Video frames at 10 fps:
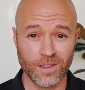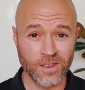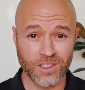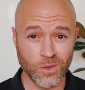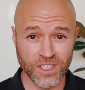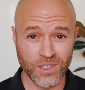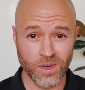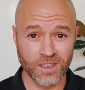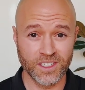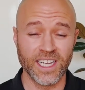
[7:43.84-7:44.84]
So long story
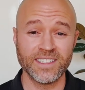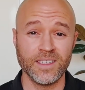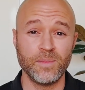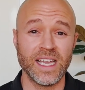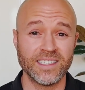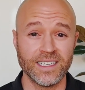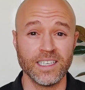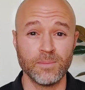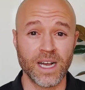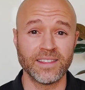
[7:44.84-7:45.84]
short, Jesse
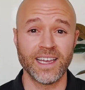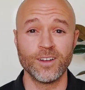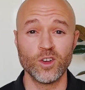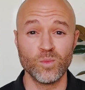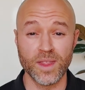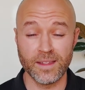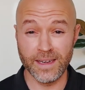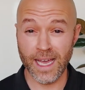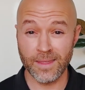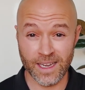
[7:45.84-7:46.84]
basically bought that home with
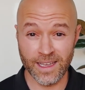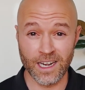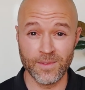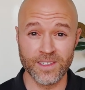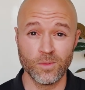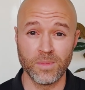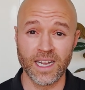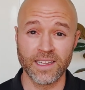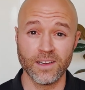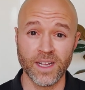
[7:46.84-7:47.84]
nothing out of his own
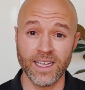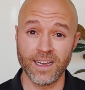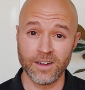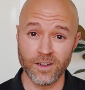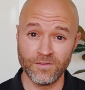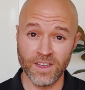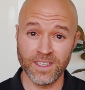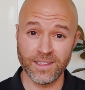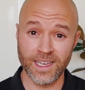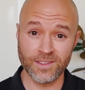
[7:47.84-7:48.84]
pocket, right?
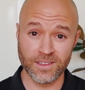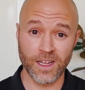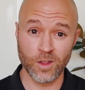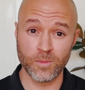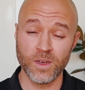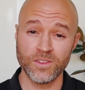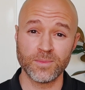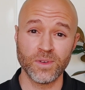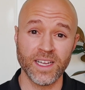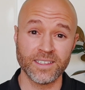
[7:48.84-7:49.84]
$150,000 purchase
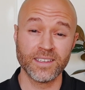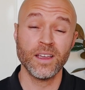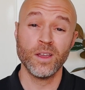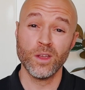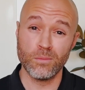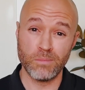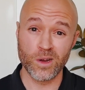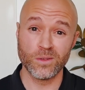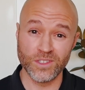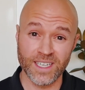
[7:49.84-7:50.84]
price,
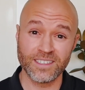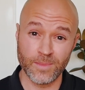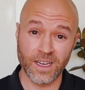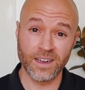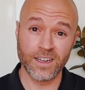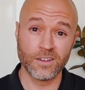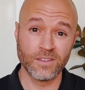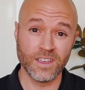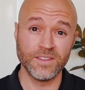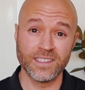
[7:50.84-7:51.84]
borrowed just about
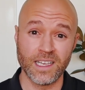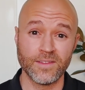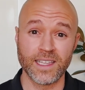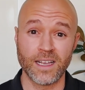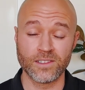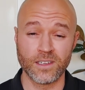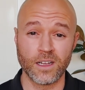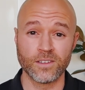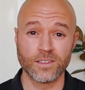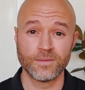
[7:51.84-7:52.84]

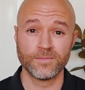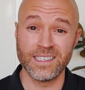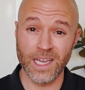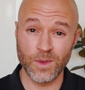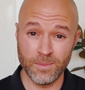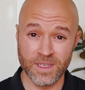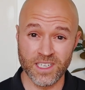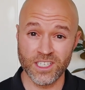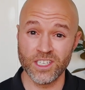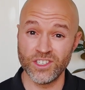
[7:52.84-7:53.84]
$157,000. His equity
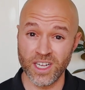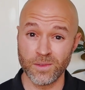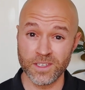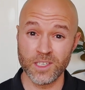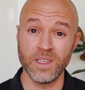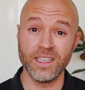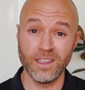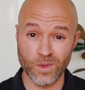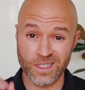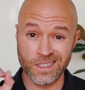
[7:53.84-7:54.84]
position, generally
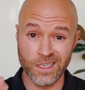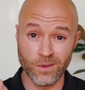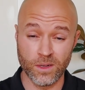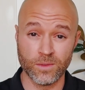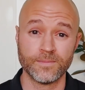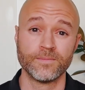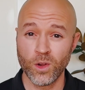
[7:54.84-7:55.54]
speaking, was 0.